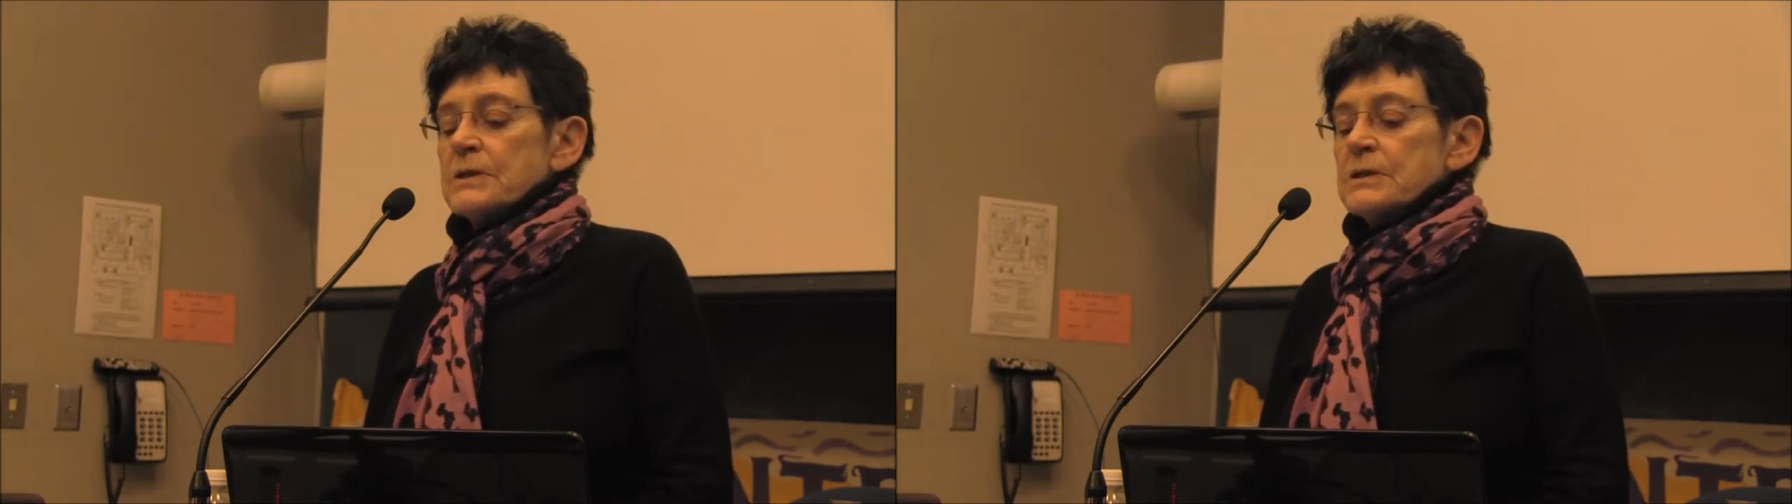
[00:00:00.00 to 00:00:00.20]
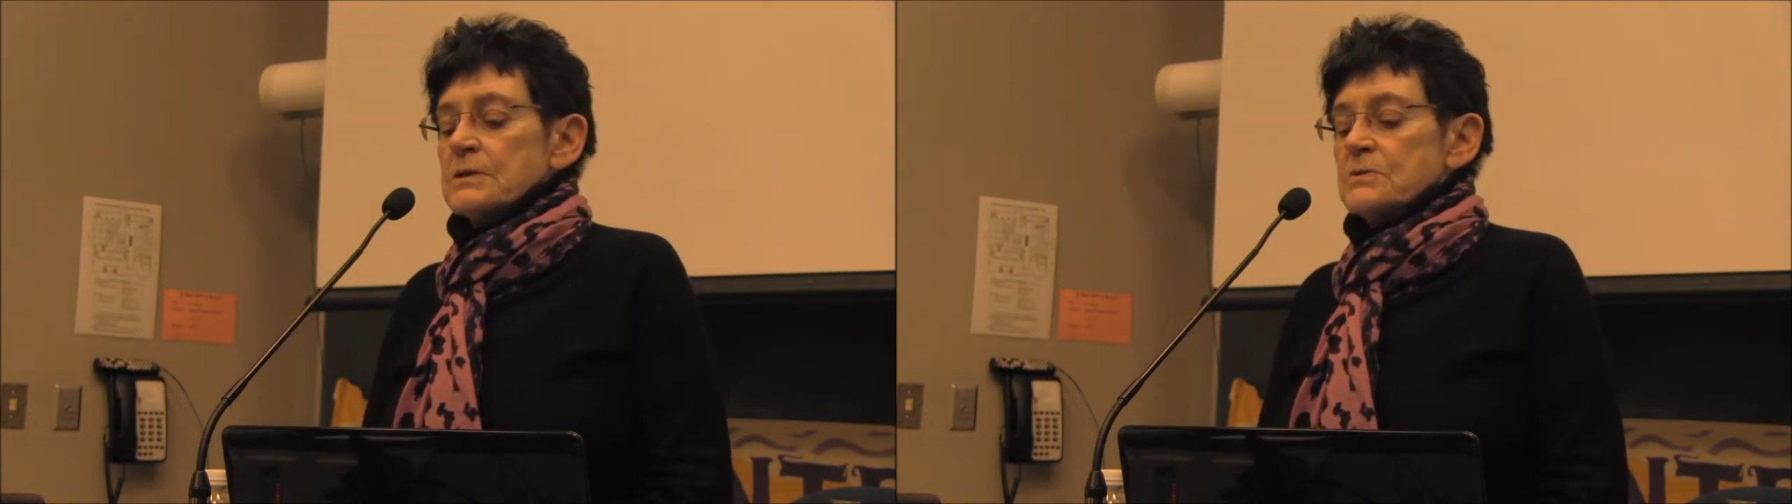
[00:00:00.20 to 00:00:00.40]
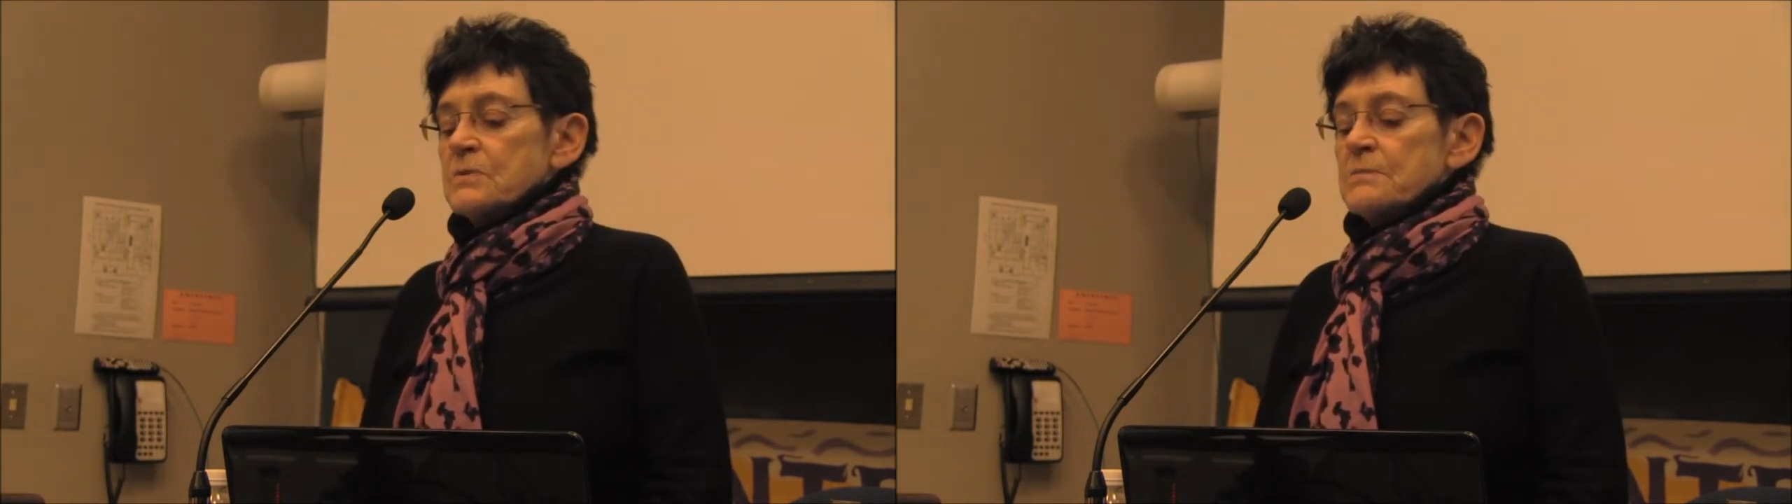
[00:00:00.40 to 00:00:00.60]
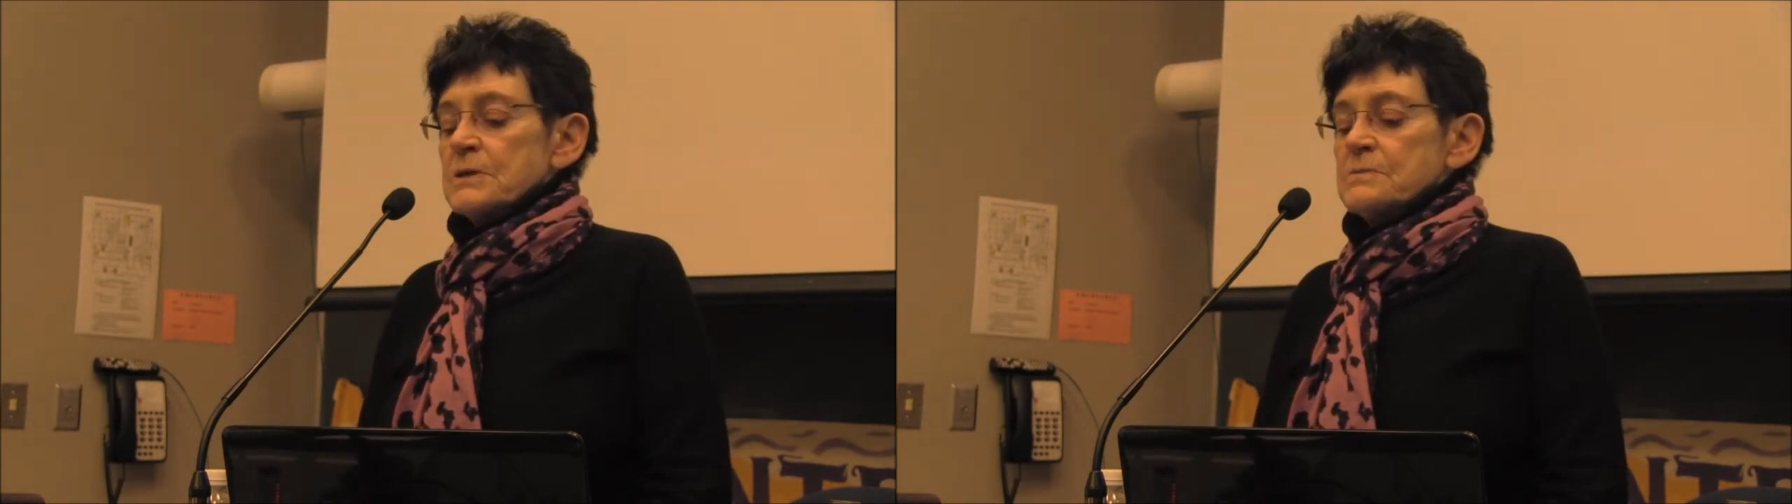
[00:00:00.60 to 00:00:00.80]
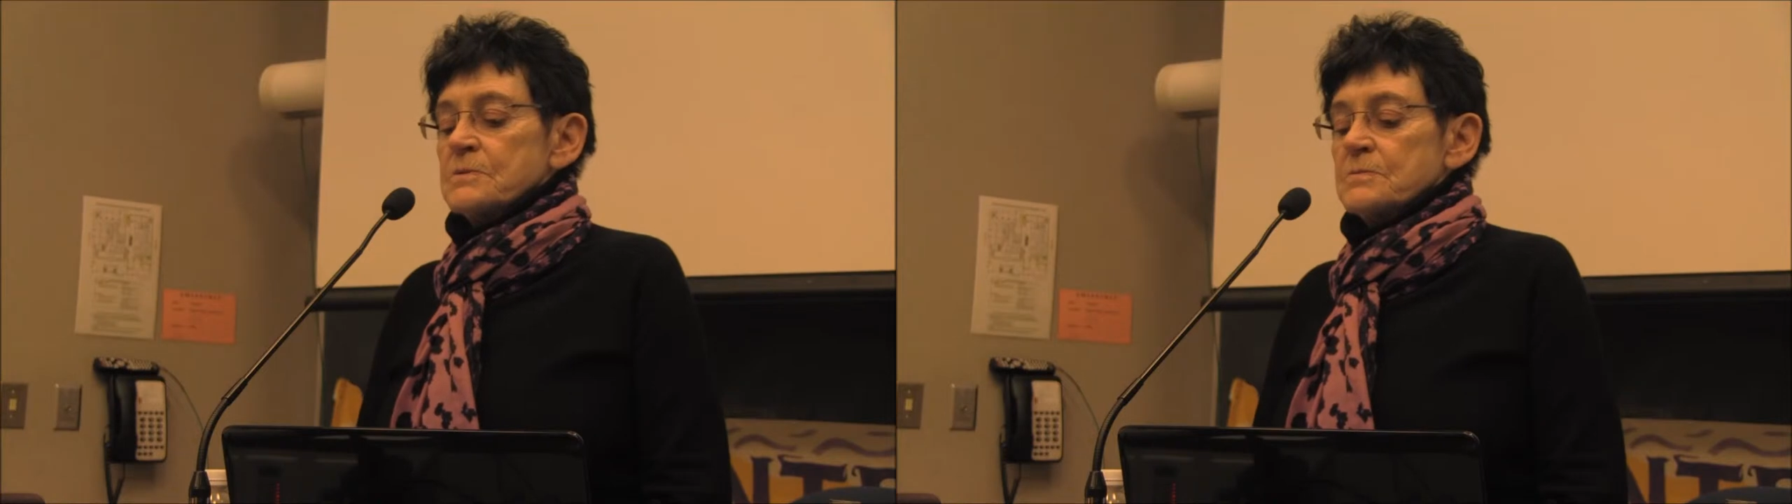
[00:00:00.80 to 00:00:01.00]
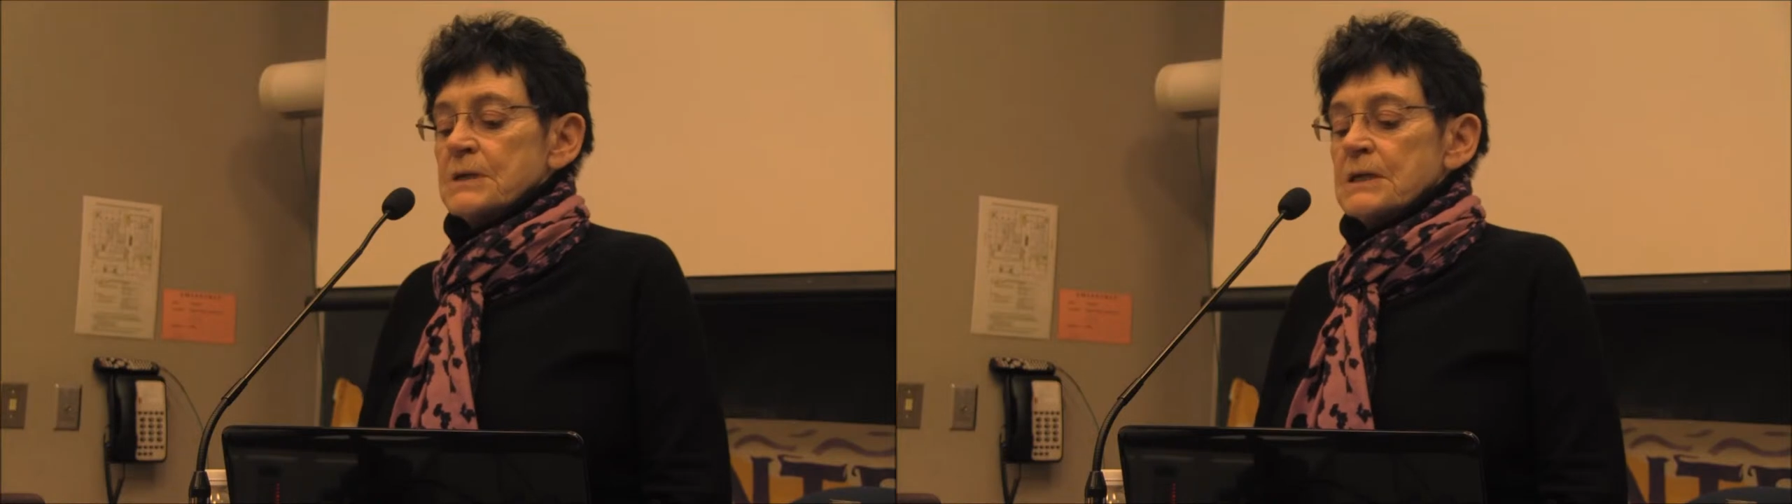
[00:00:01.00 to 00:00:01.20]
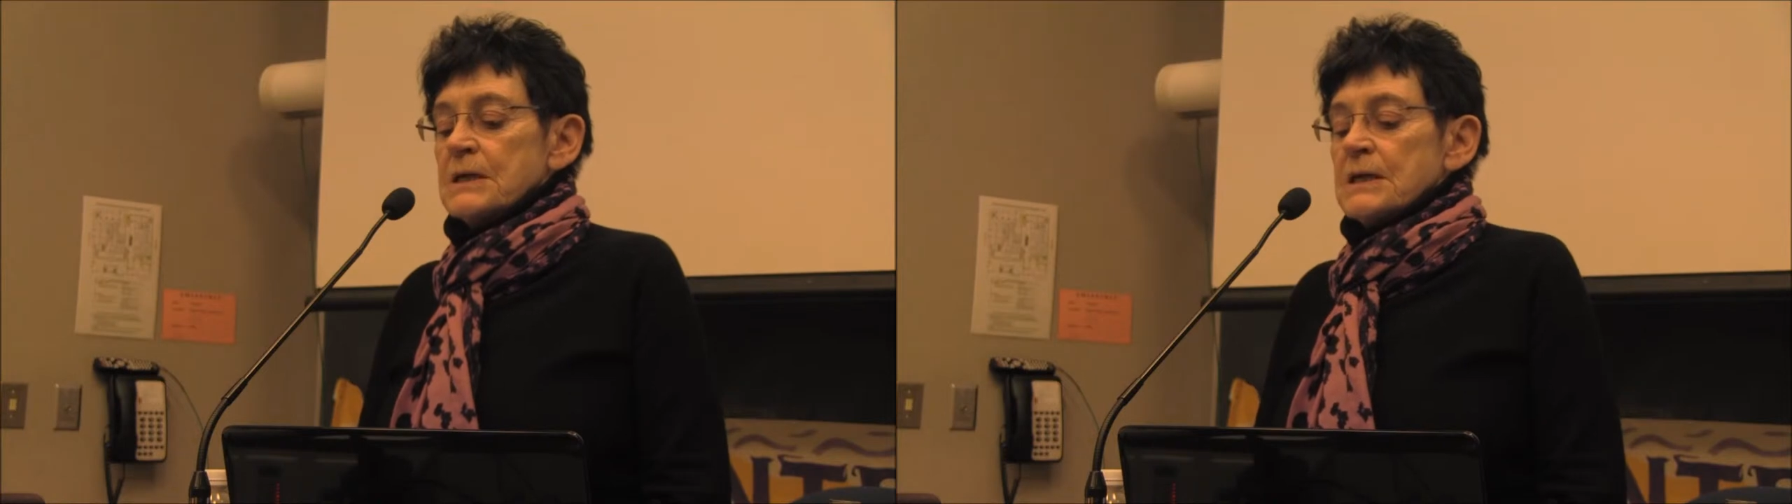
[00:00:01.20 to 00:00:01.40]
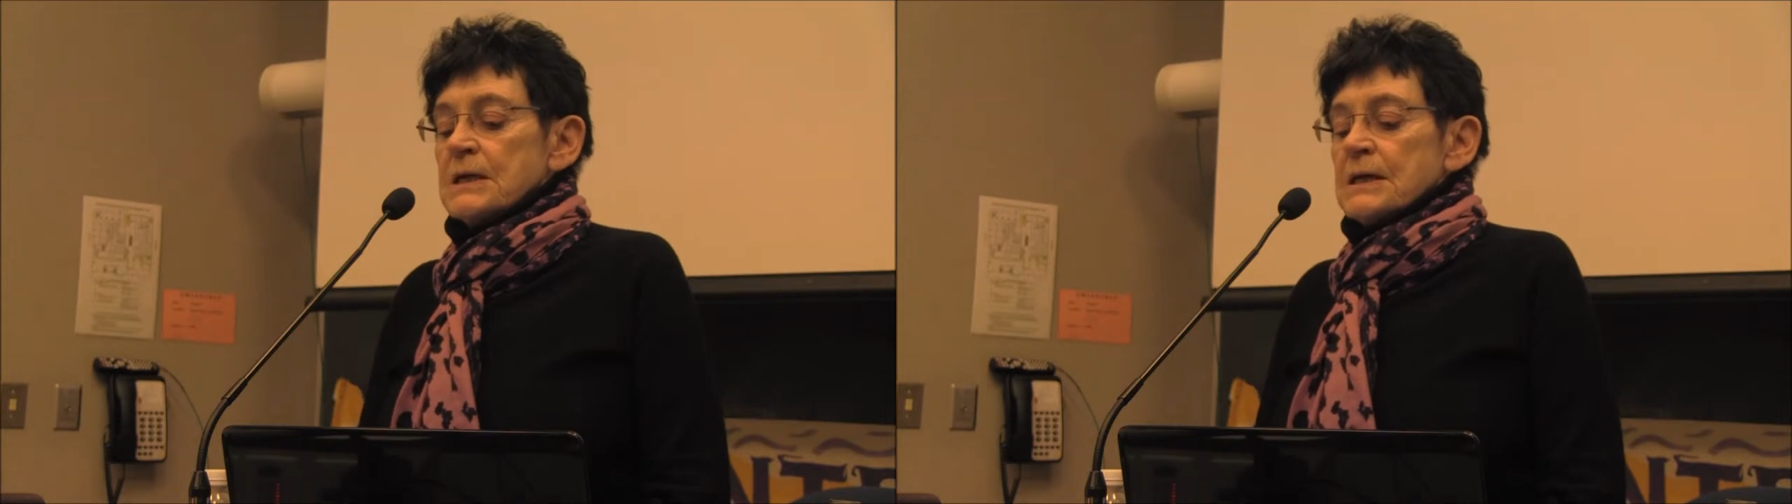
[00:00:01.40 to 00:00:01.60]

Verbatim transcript: in this women's movement,